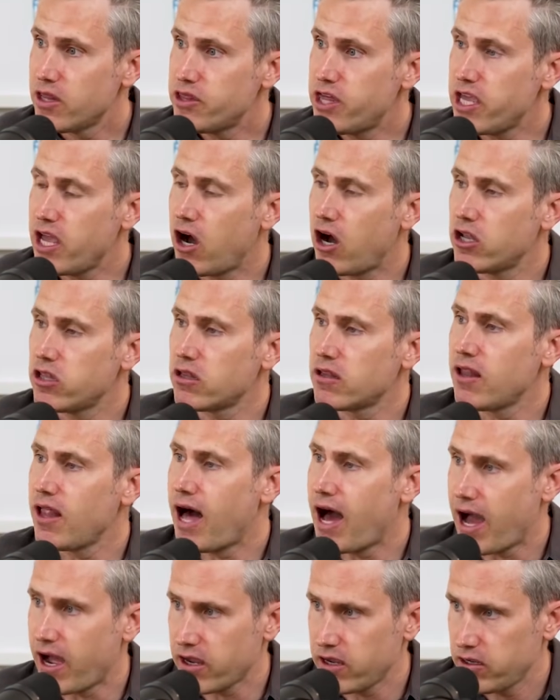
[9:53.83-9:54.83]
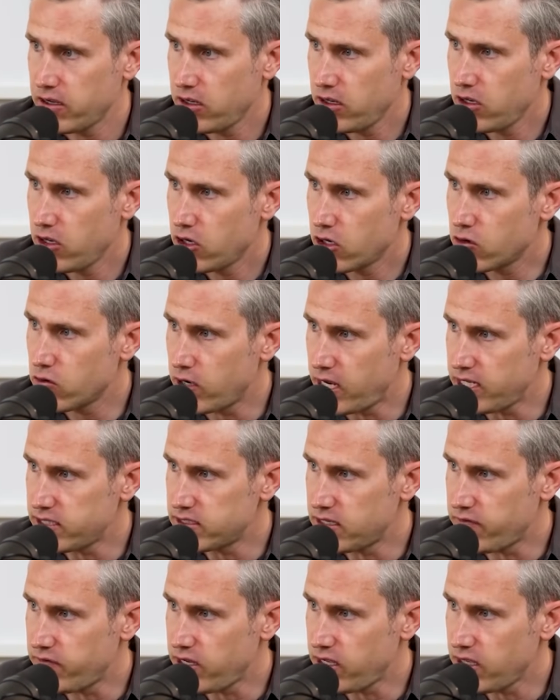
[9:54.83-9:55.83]
they unlock
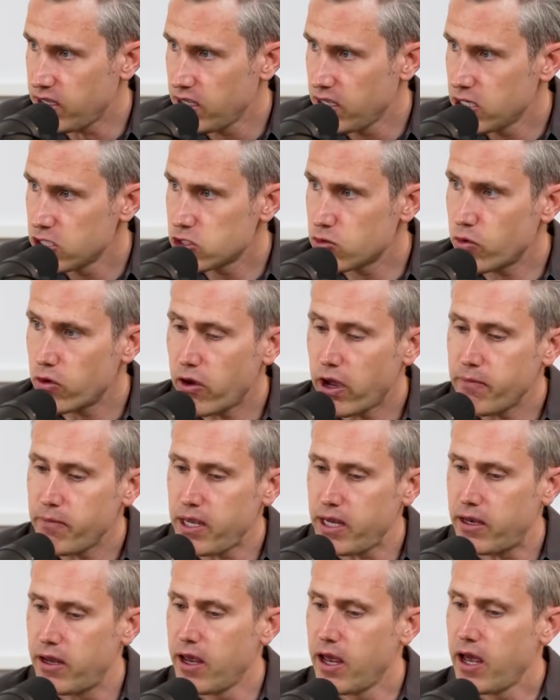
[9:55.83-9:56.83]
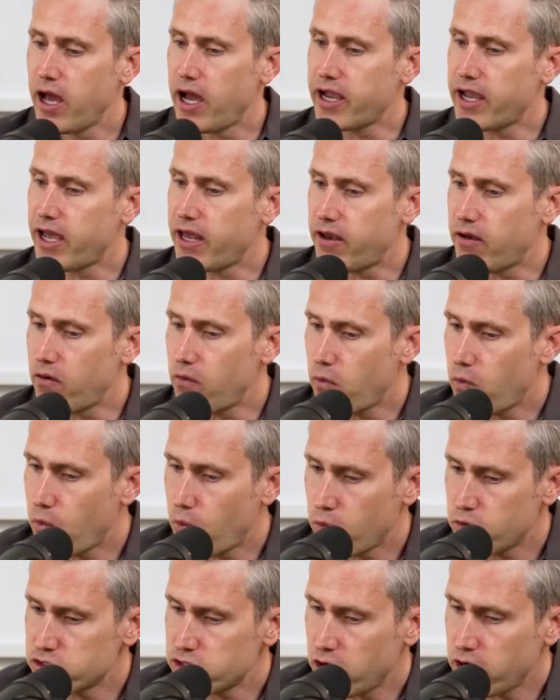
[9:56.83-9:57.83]
creativity. So what do I mean? Again,
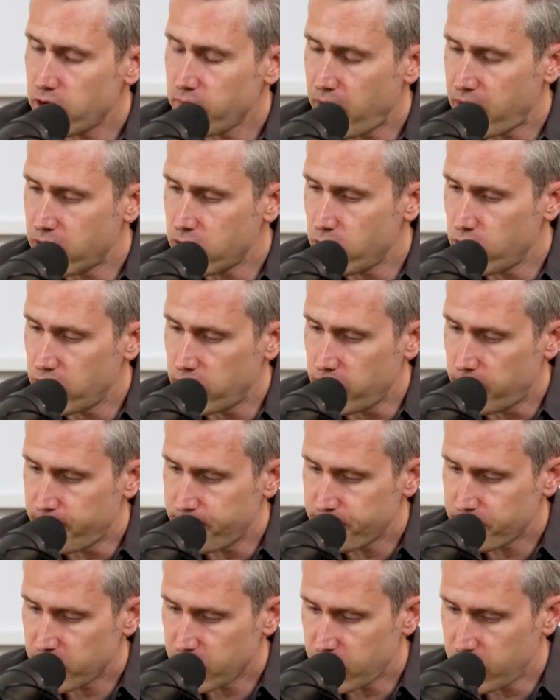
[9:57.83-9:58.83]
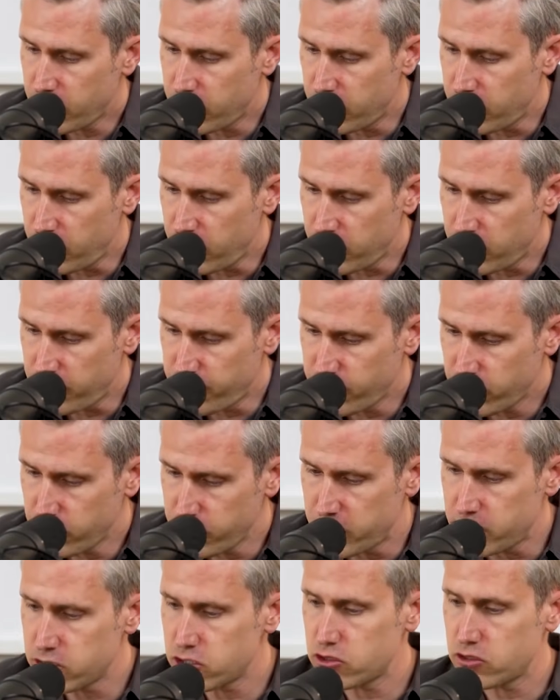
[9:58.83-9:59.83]
starting my career in the
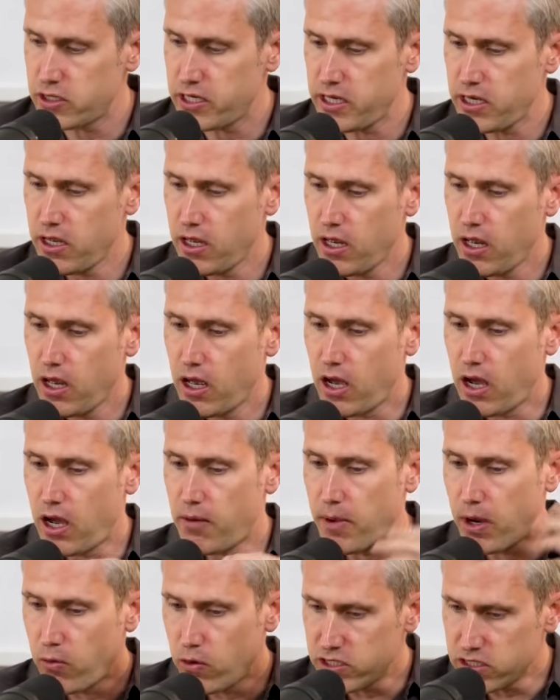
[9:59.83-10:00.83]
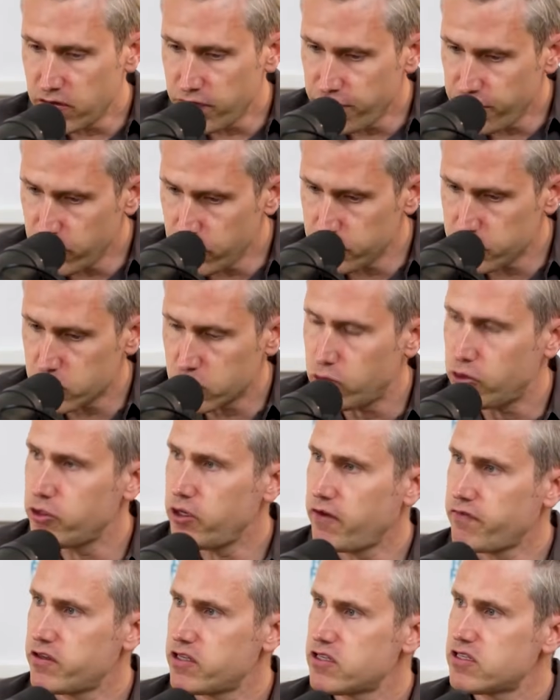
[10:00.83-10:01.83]
film industry, I went to film school,
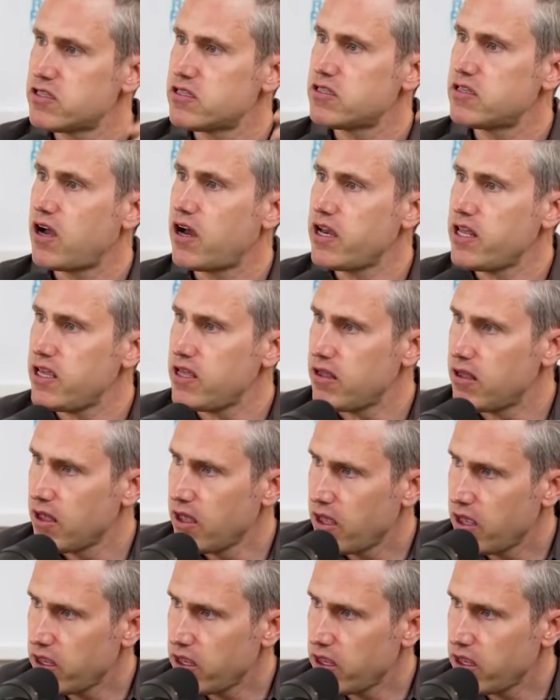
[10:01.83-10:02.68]
and you have to study,